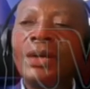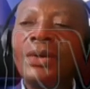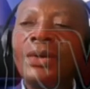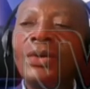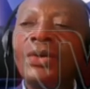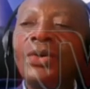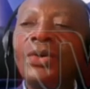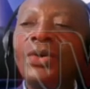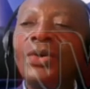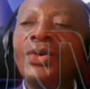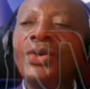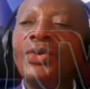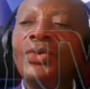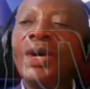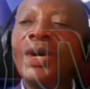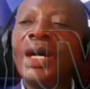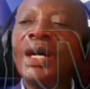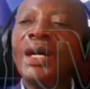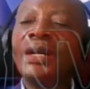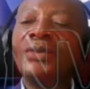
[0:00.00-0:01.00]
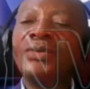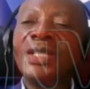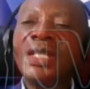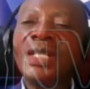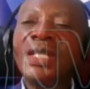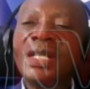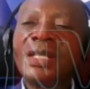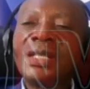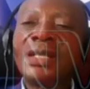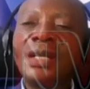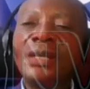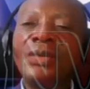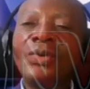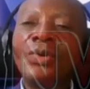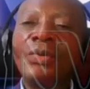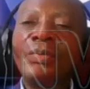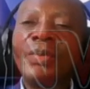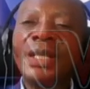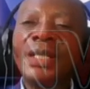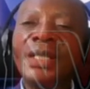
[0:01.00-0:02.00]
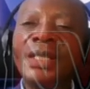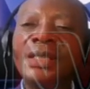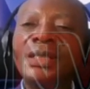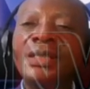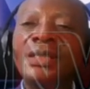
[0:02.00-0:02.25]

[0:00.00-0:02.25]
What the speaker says: or you are a registered corporate